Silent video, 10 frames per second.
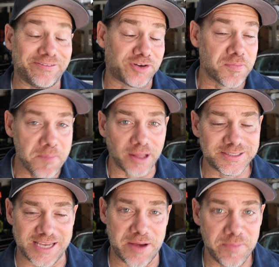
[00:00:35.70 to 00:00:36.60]
After
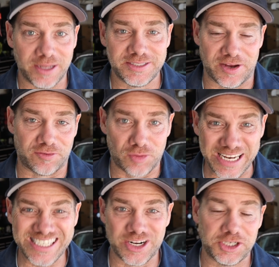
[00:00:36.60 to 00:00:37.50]
months and months of
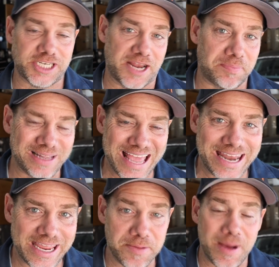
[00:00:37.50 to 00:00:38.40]
research and
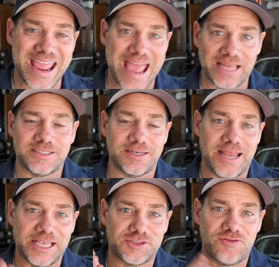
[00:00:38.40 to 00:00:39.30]
planning, my engine
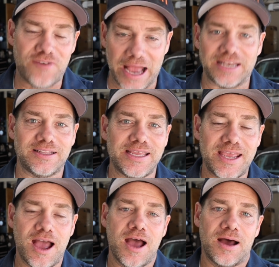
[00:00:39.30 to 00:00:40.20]
has
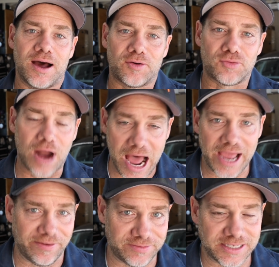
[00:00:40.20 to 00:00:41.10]
finally arrived.